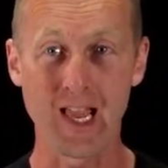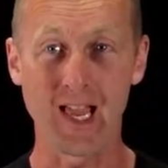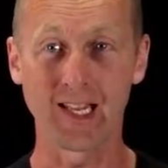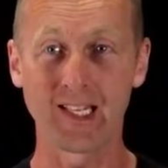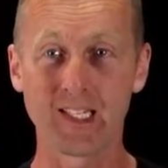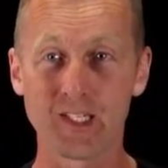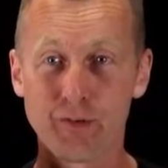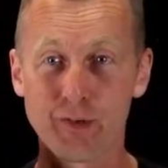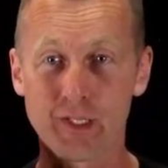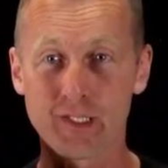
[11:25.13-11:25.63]

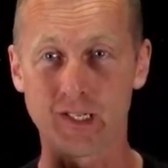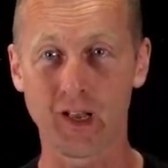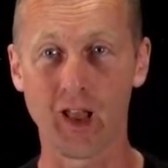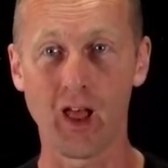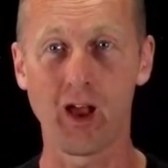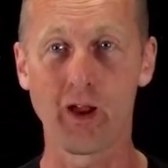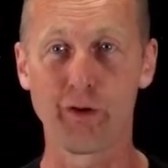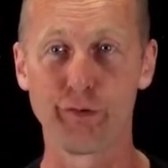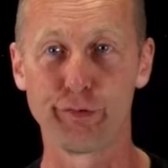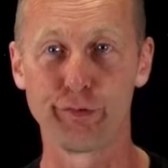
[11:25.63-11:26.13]
end of its
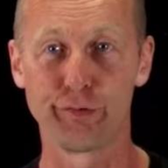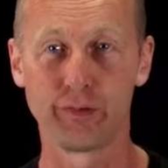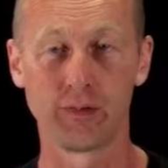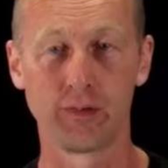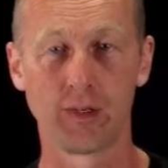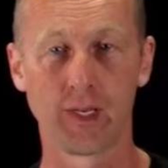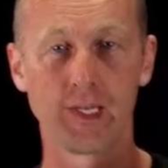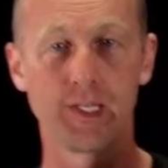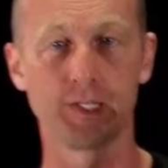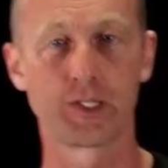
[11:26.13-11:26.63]
life,
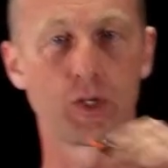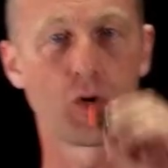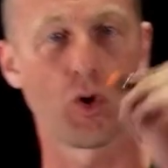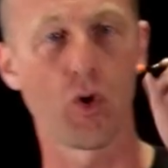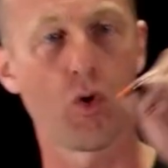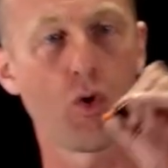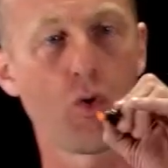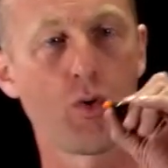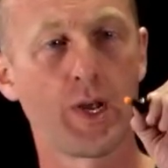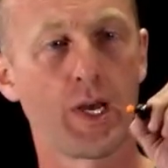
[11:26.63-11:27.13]
and it's
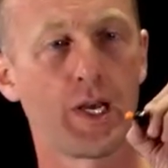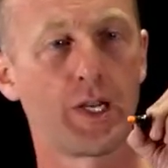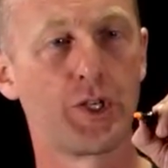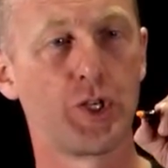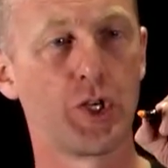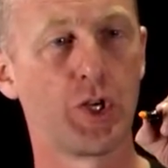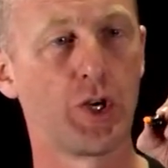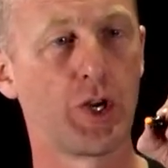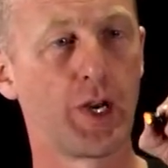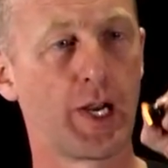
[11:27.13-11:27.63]
called
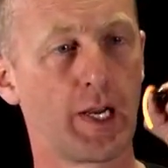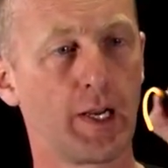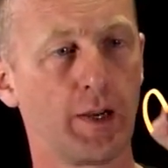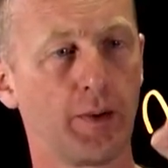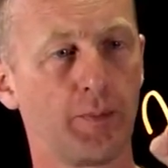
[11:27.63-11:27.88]
adjourning.